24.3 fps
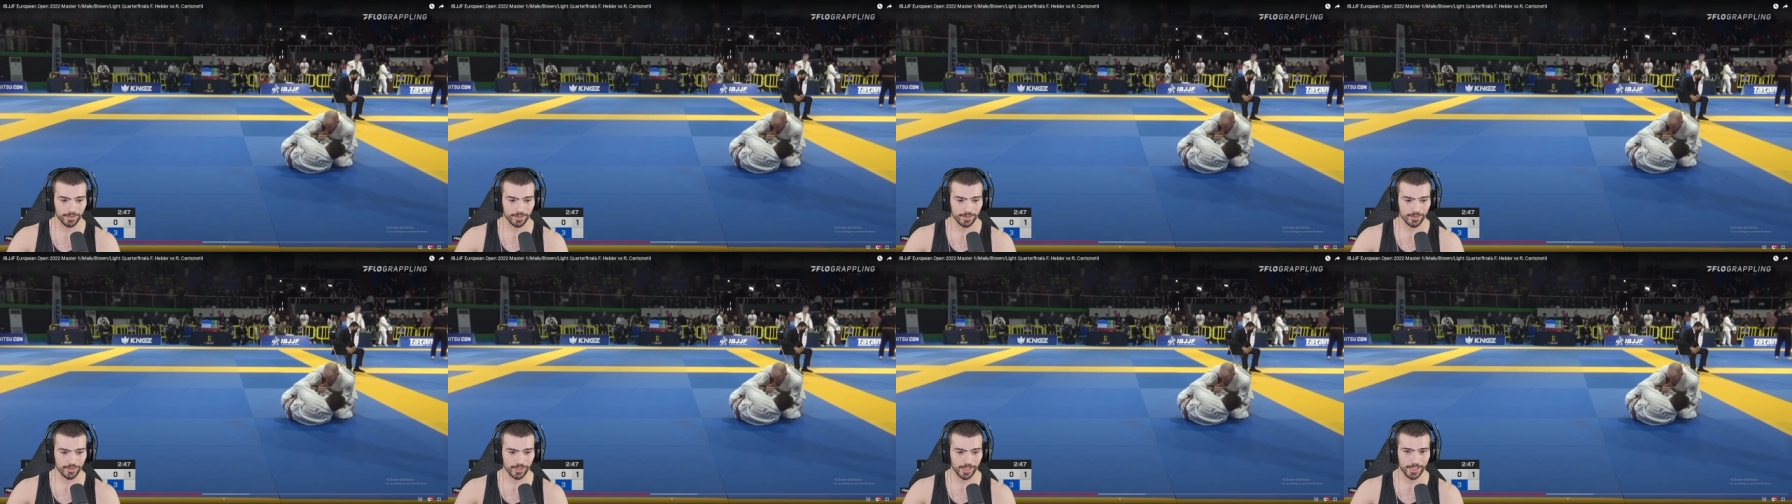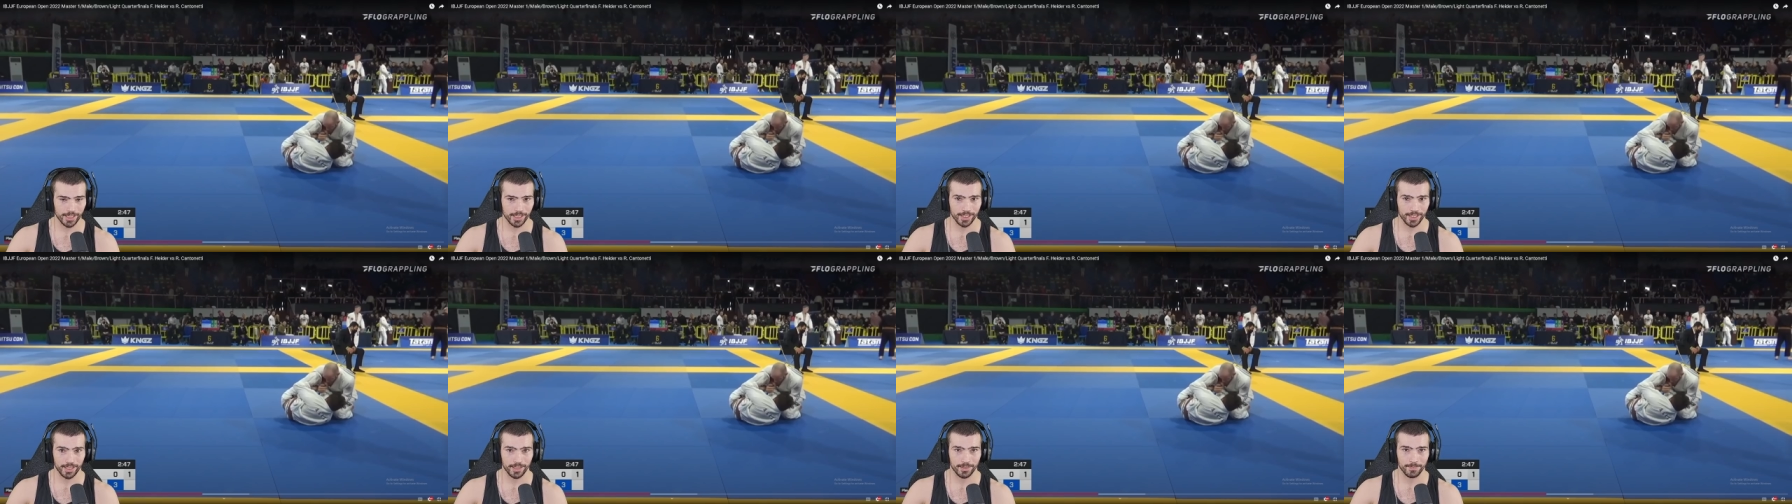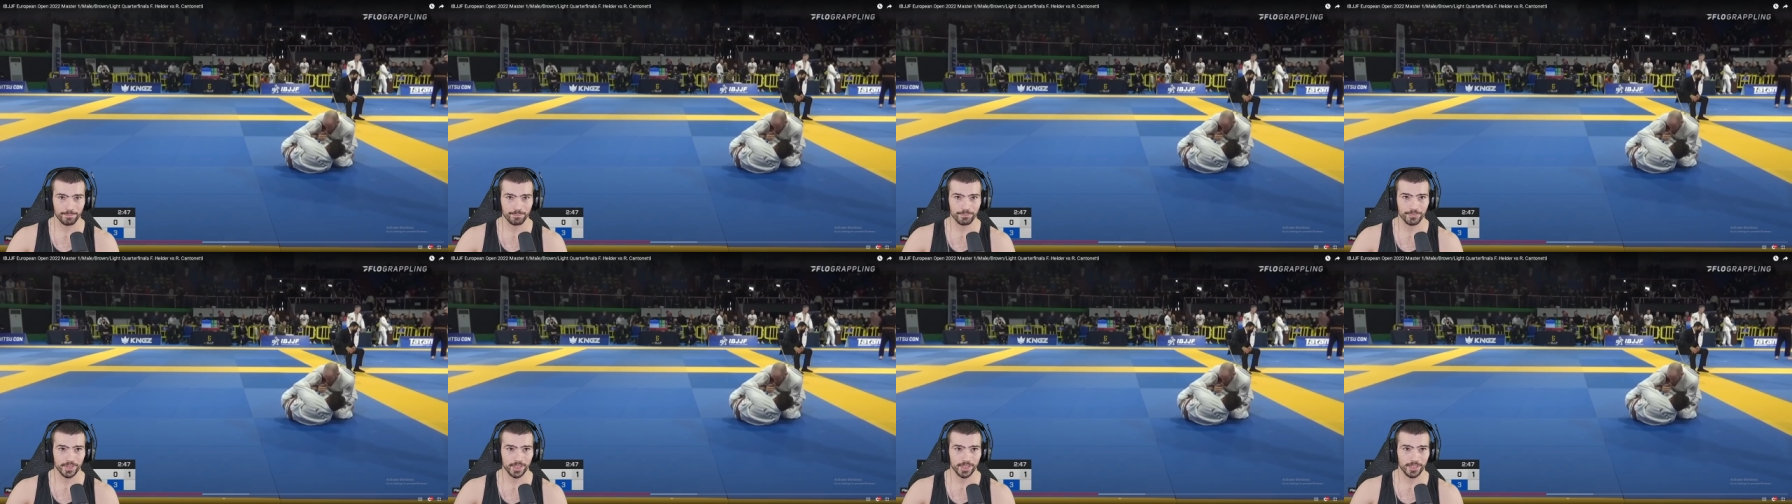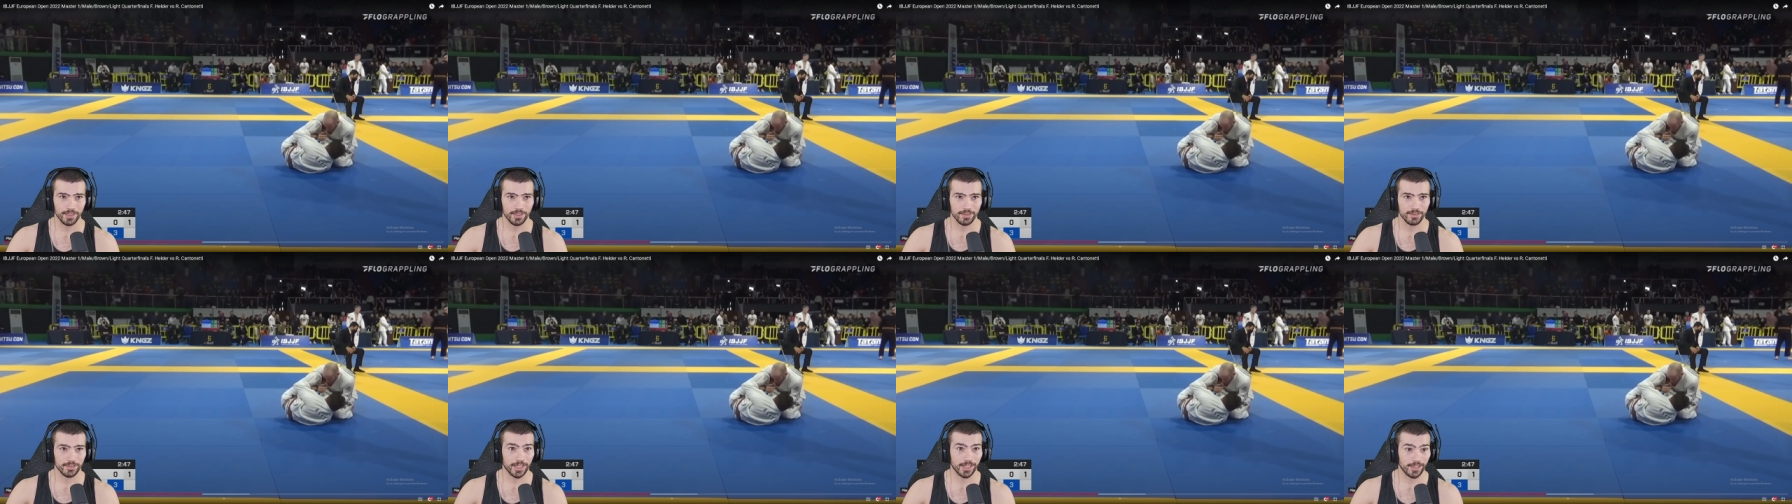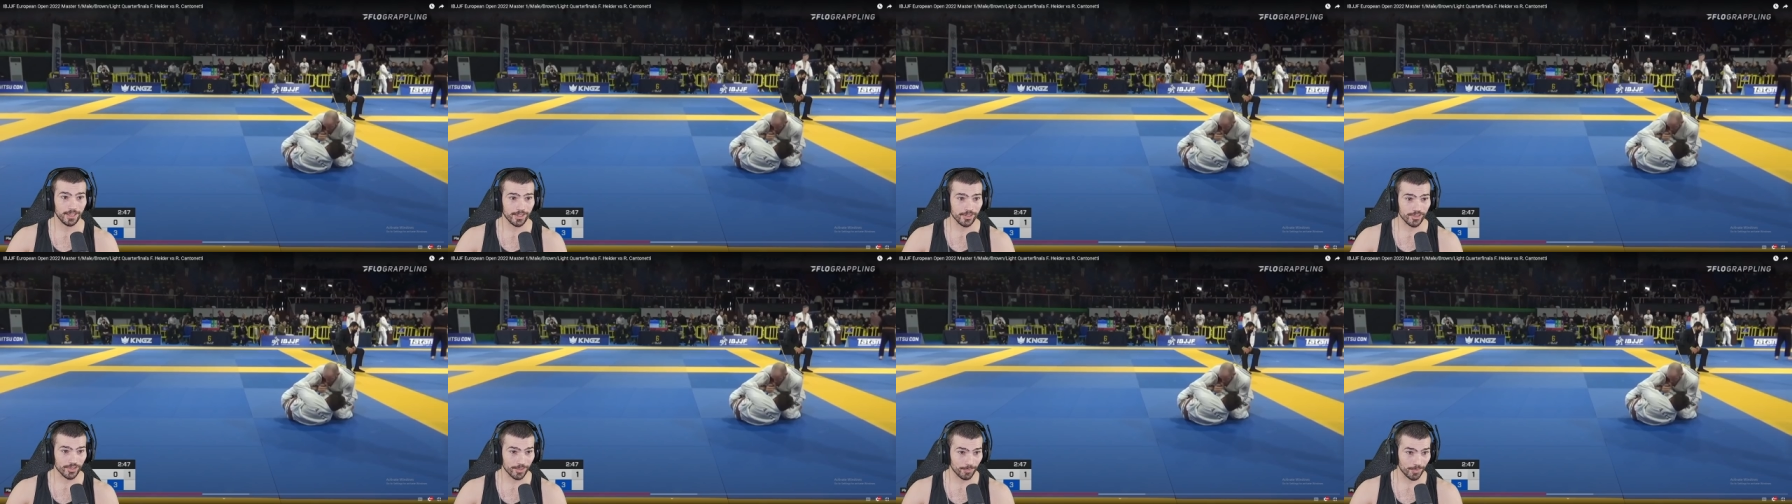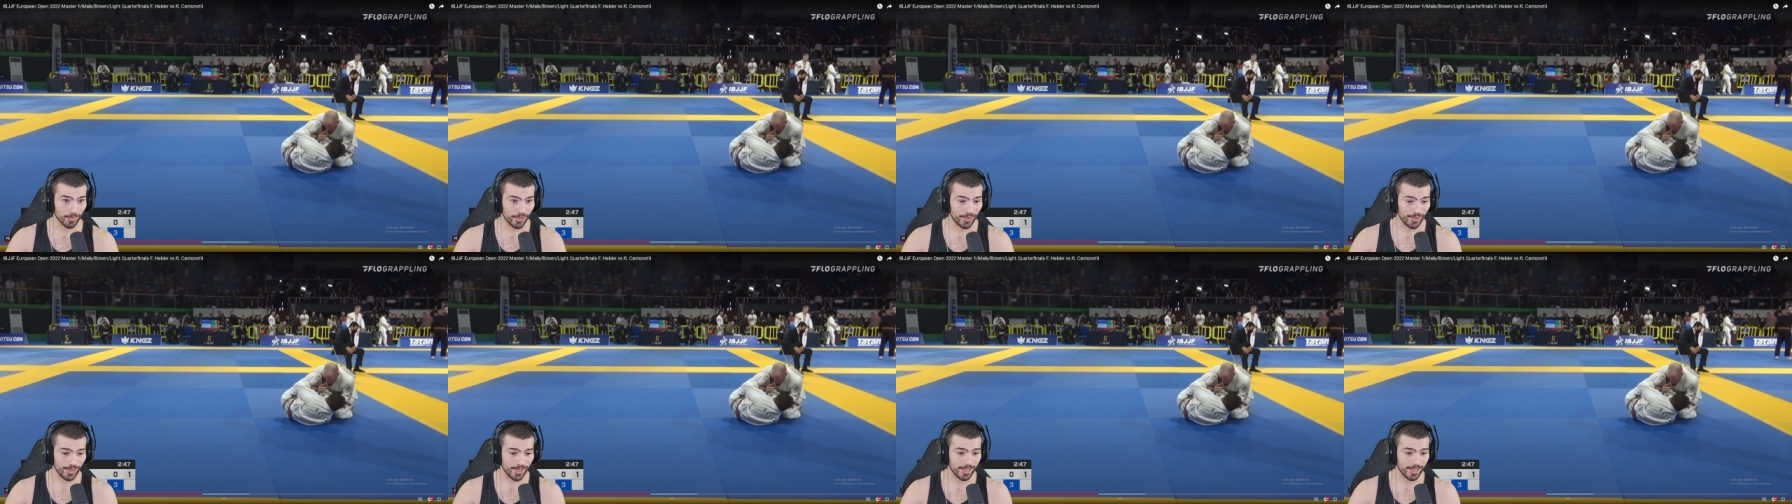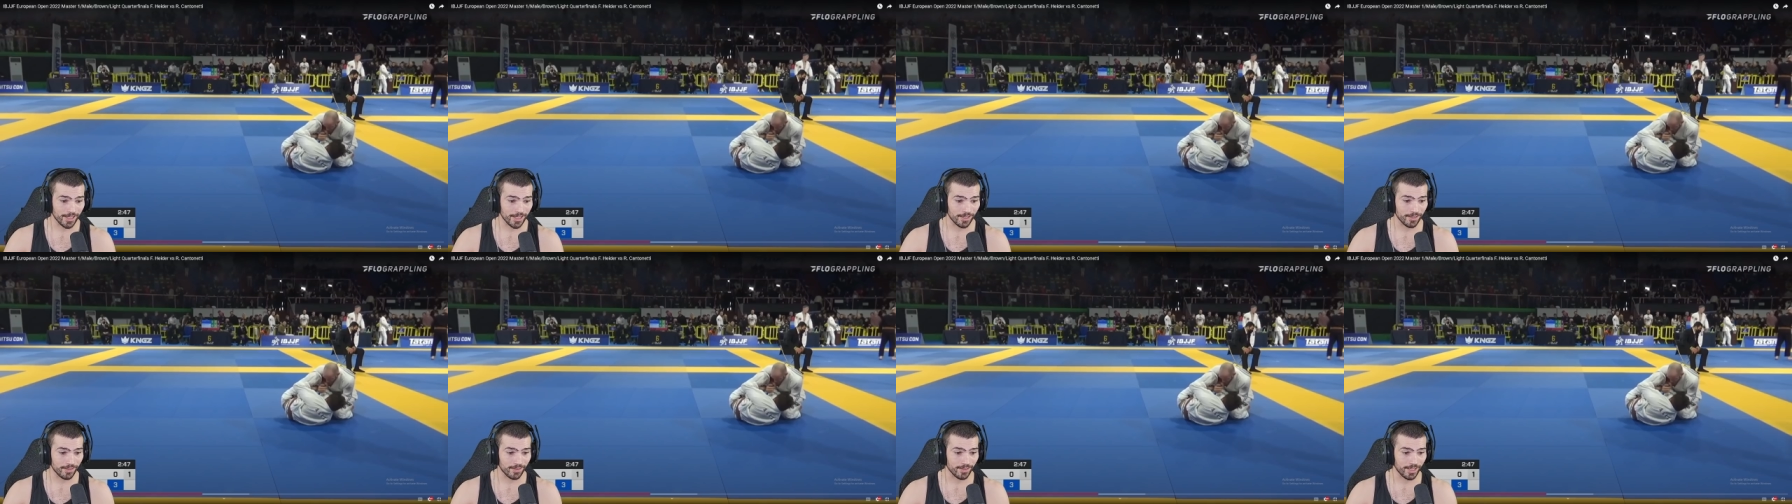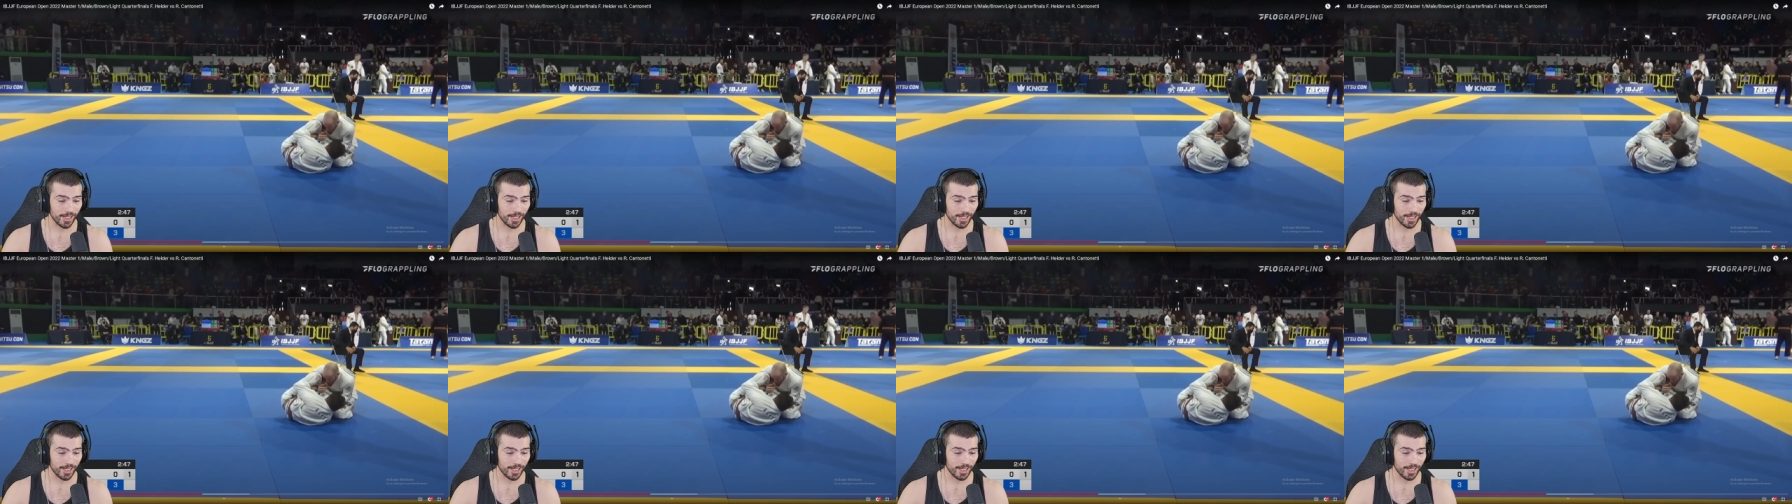It's like a, uh, telling someone they can